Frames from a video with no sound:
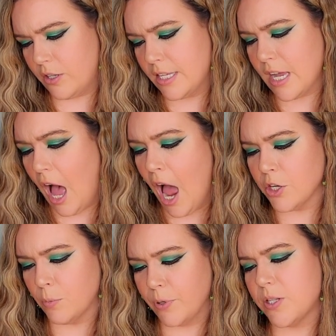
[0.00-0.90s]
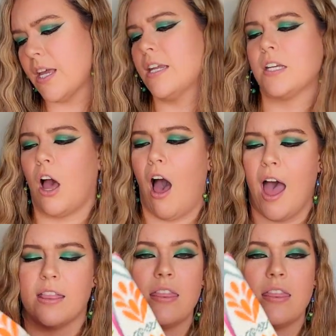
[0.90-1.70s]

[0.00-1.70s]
It's 100% cotton